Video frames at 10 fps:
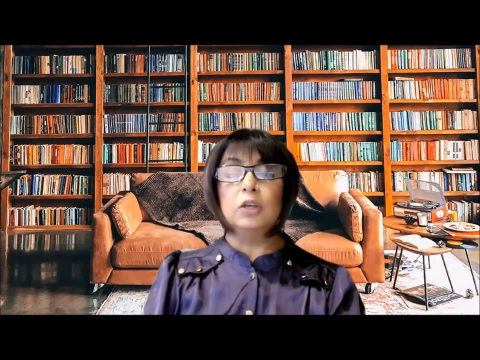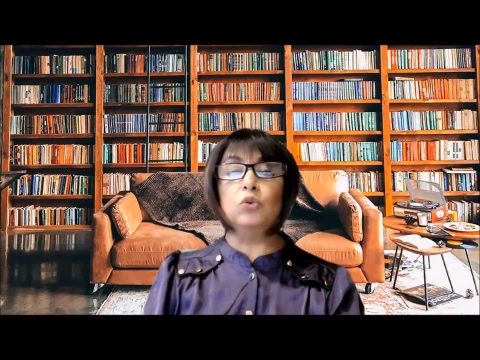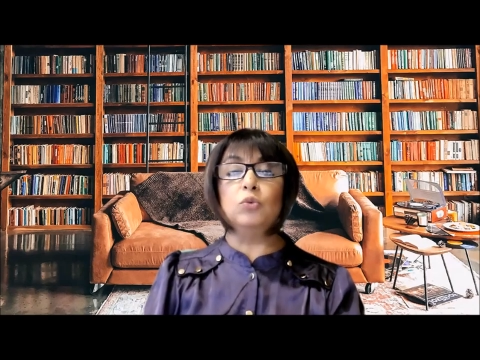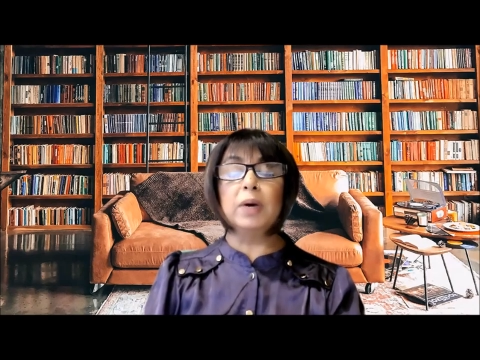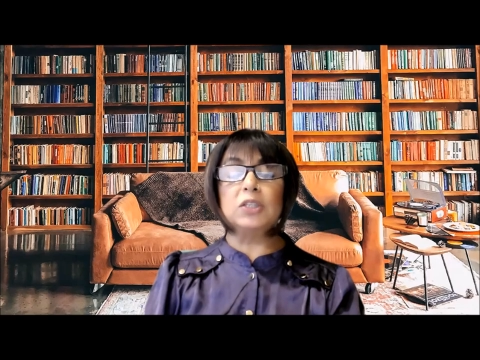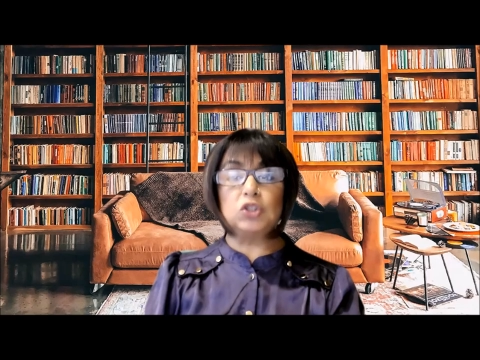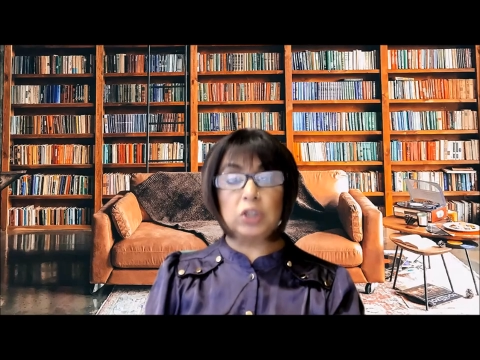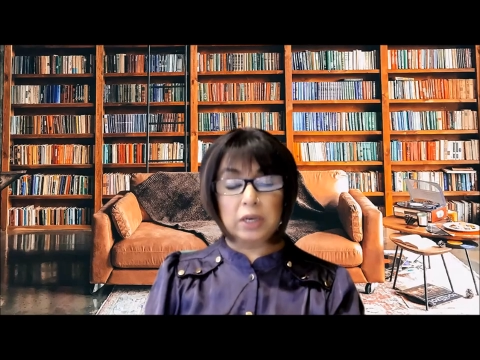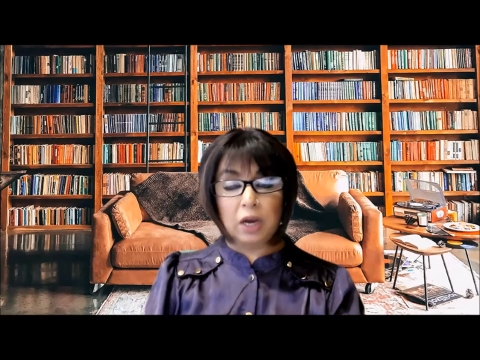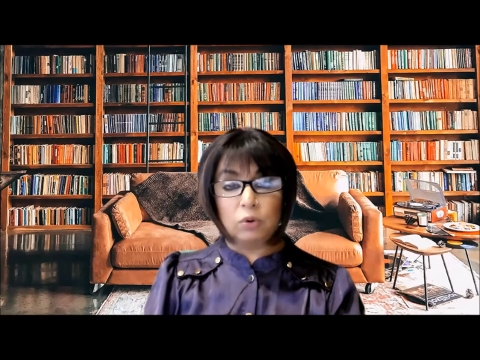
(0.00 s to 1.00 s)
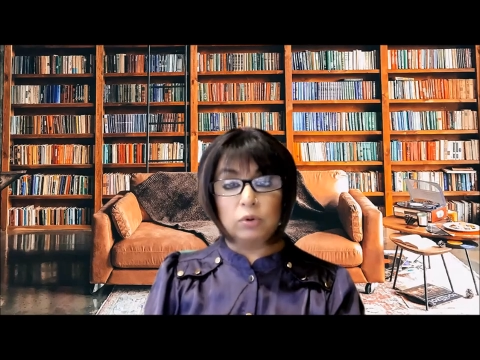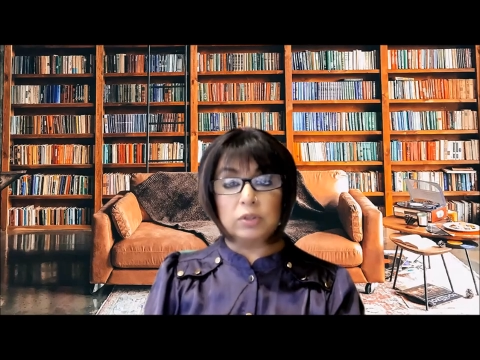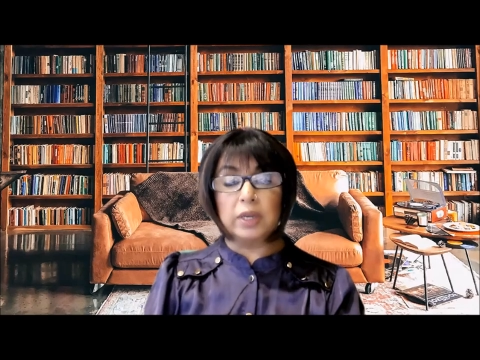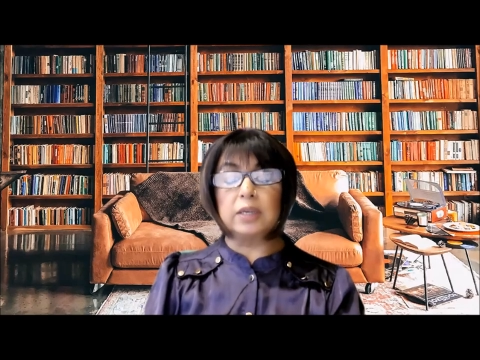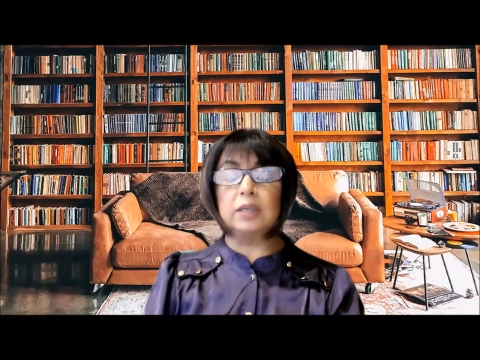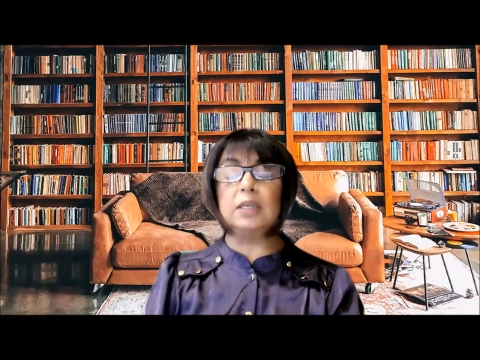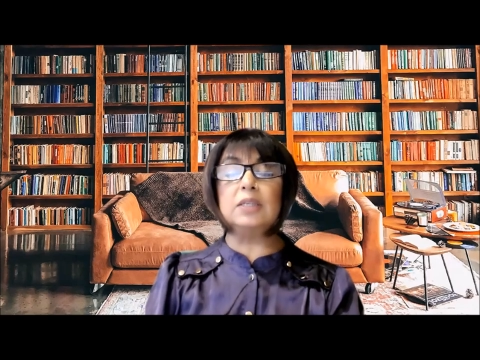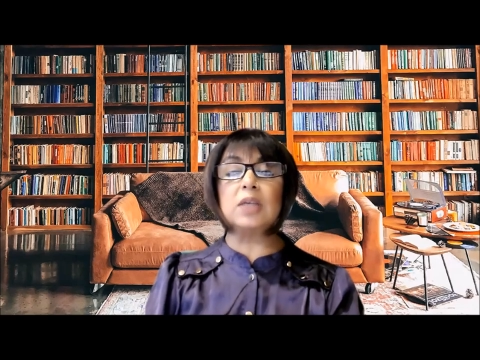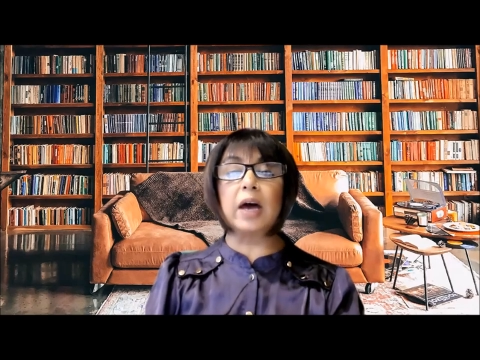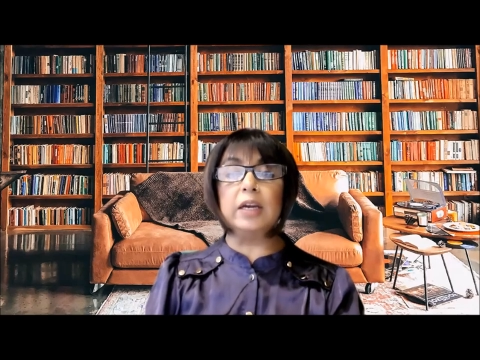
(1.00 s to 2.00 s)
you must check out that
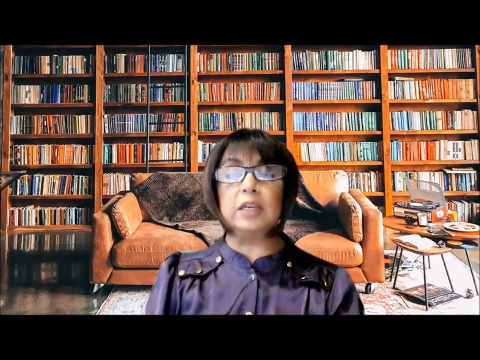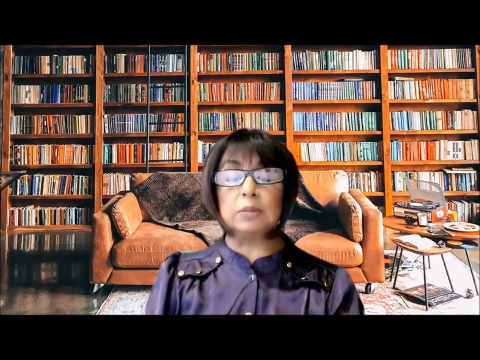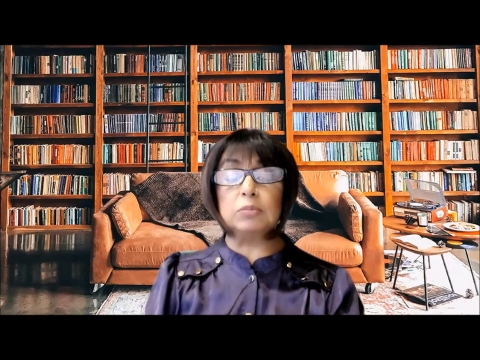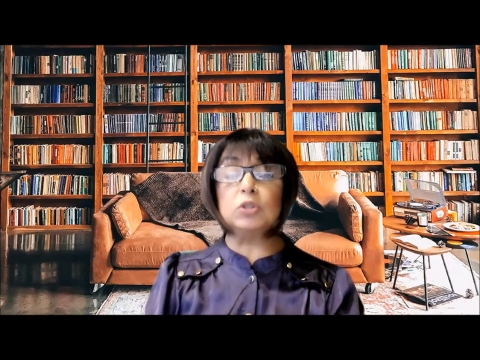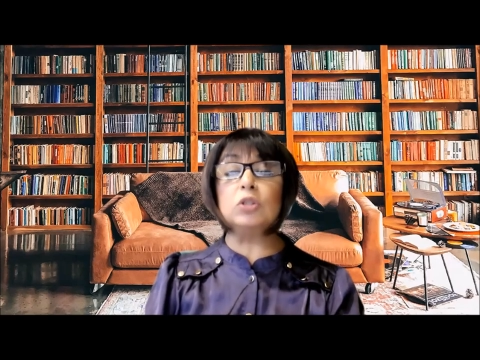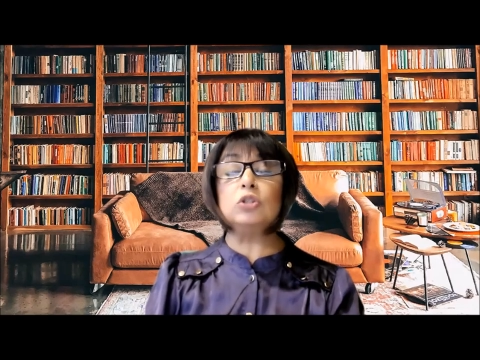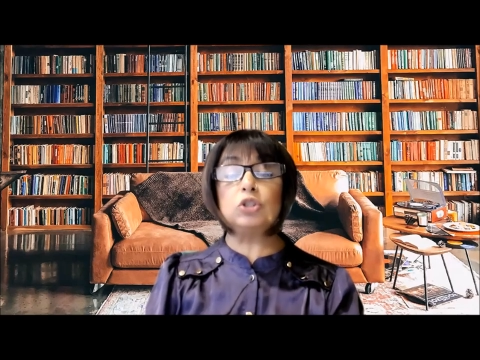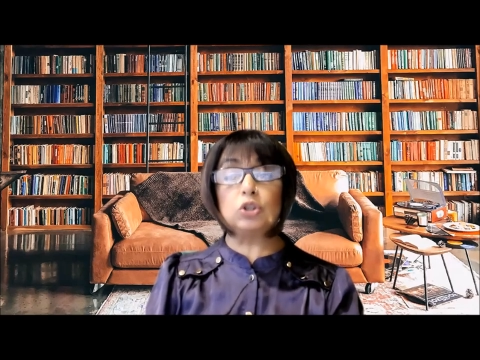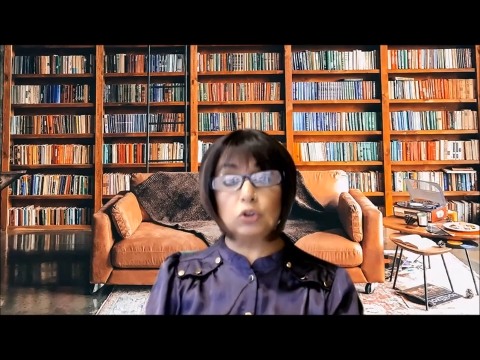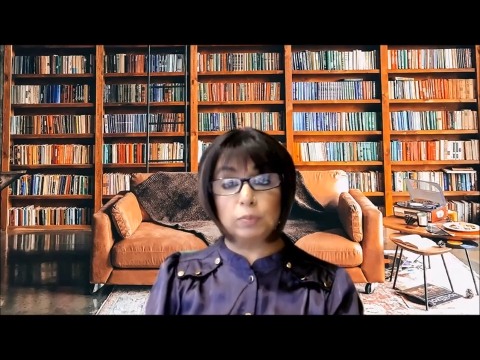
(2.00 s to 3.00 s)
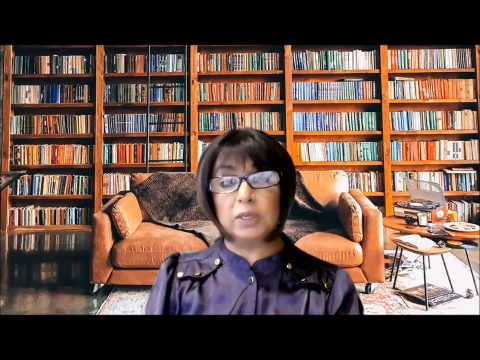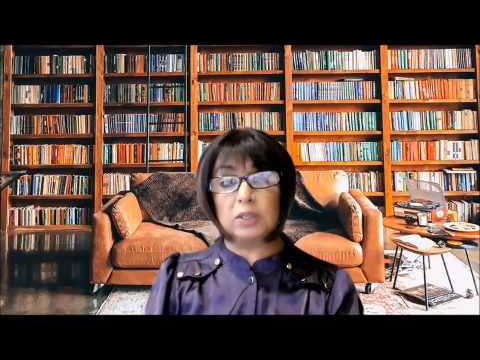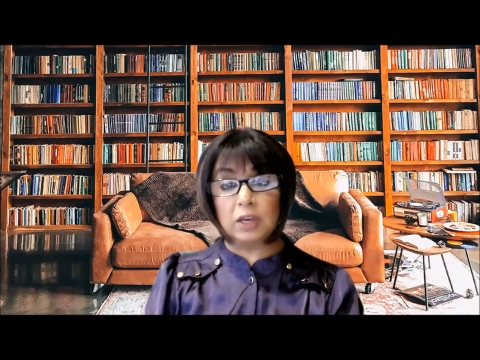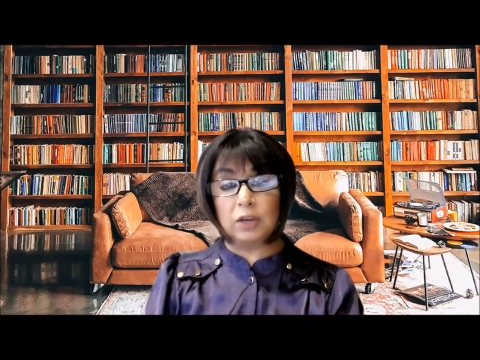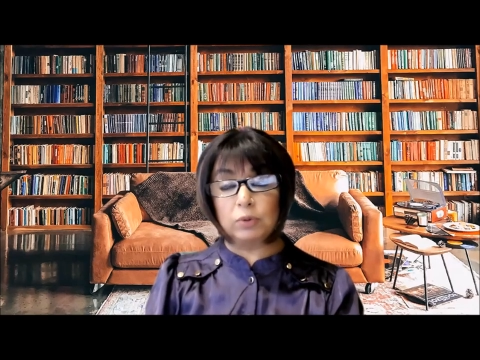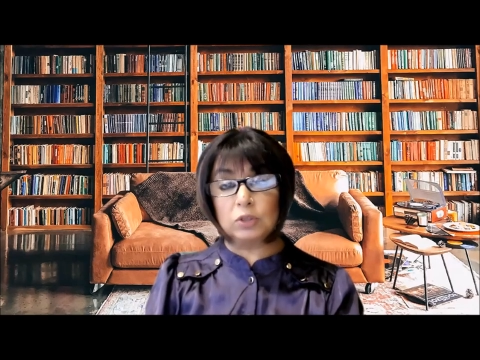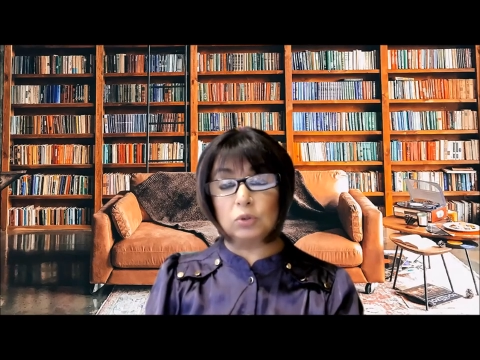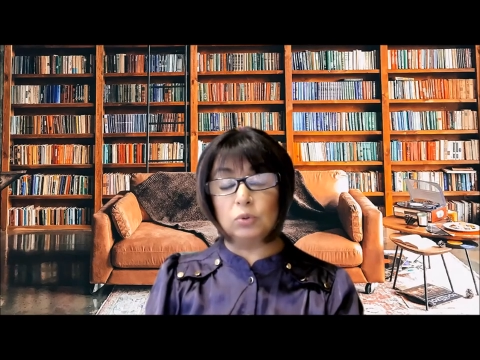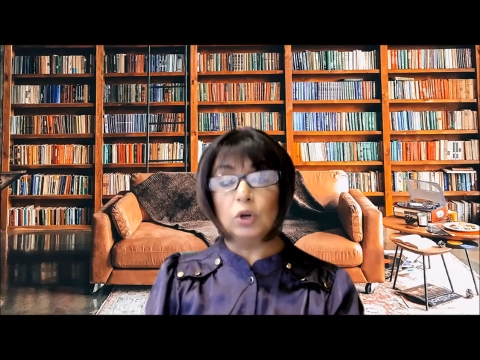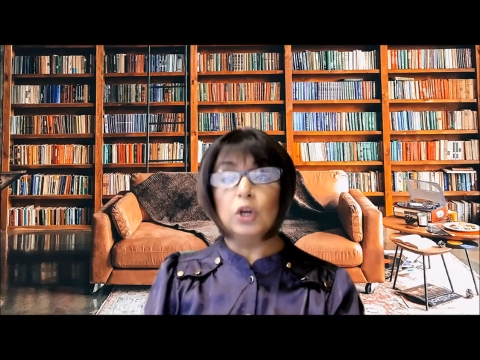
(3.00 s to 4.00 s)
these items should be there with
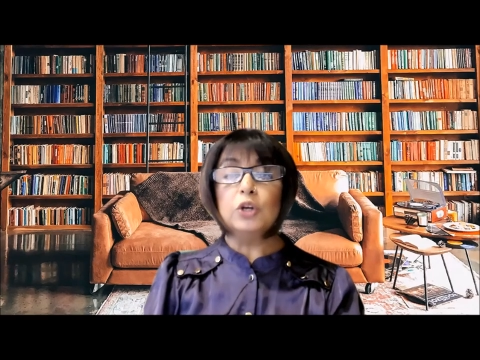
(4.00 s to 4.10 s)
you